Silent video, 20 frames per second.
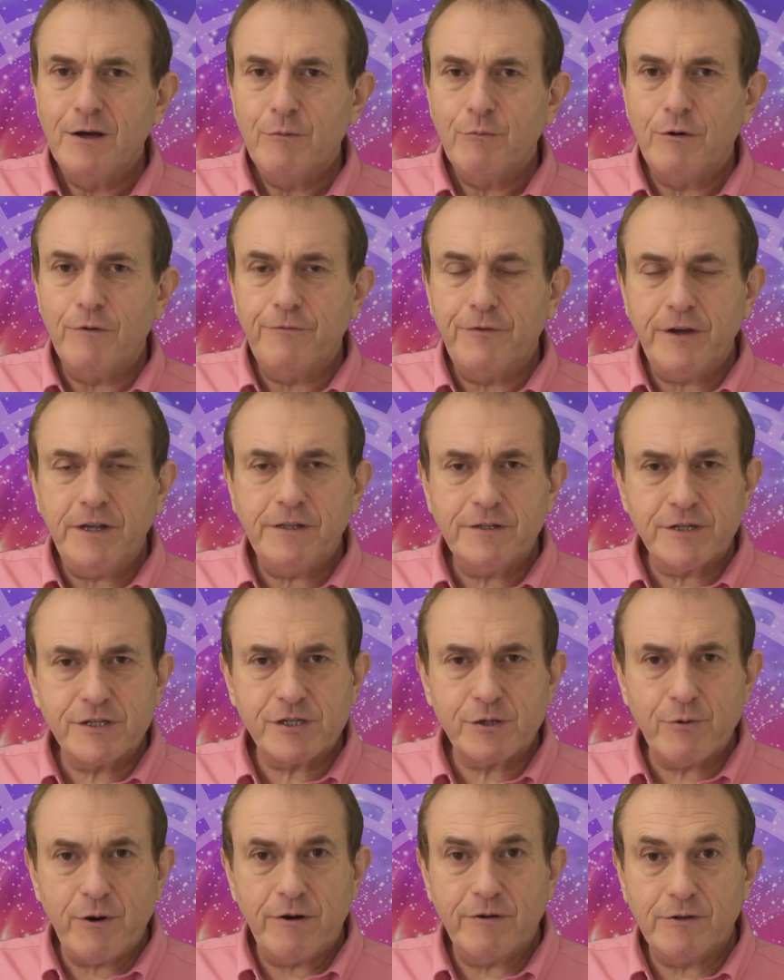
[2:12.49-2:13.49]
well, Venus
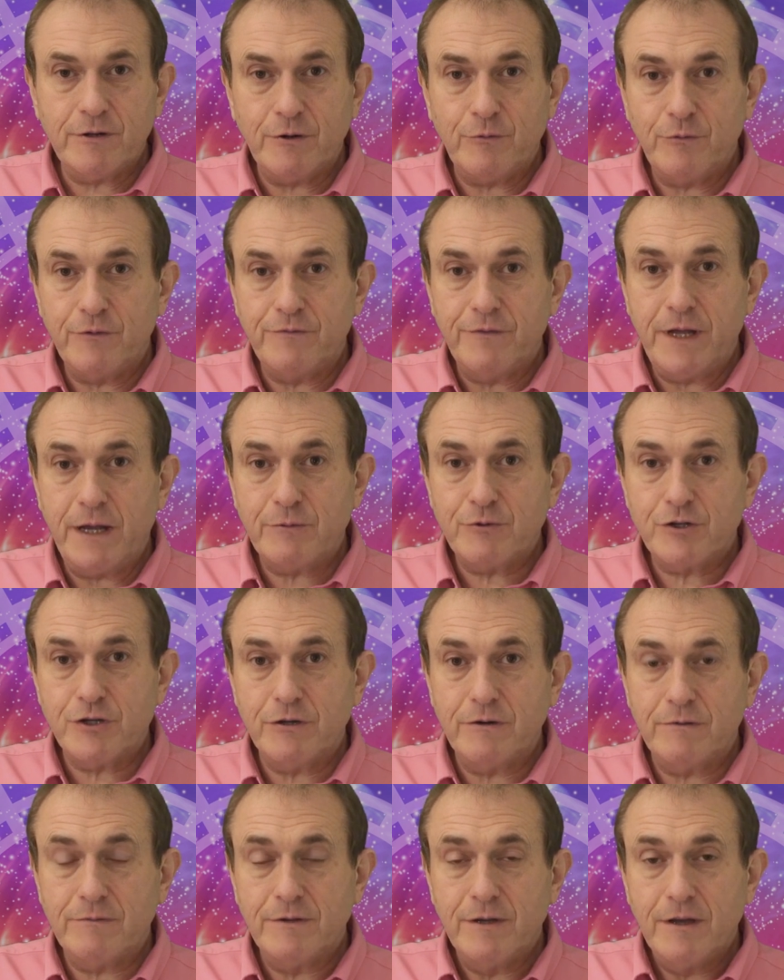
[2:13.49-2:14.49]
squaring up with
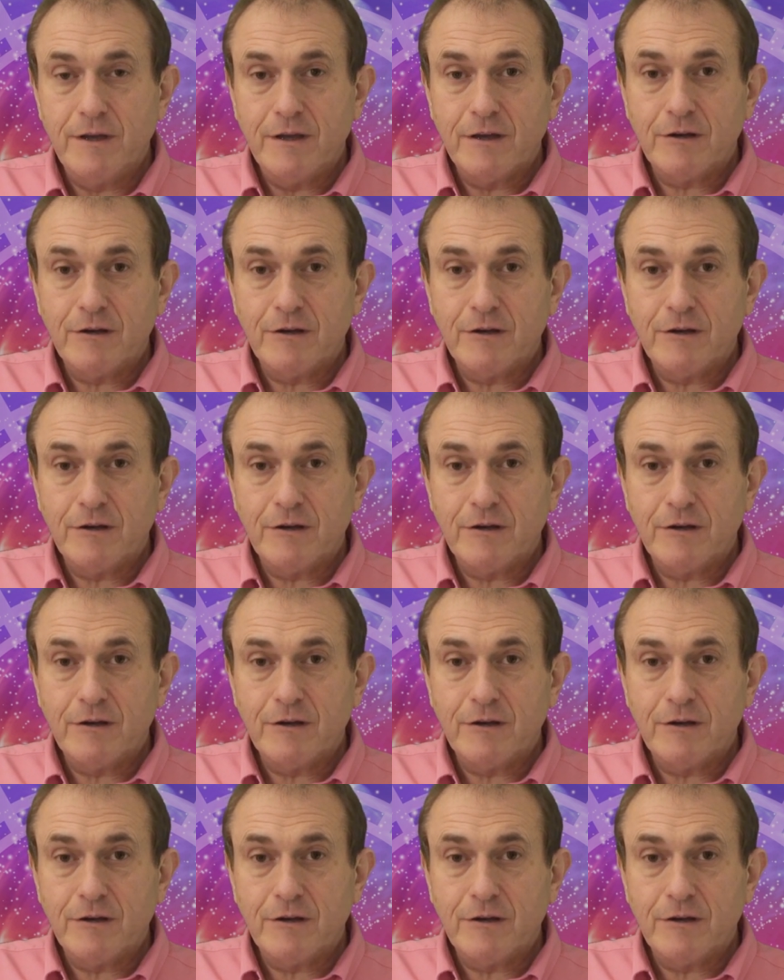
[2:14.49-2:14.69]
Neptune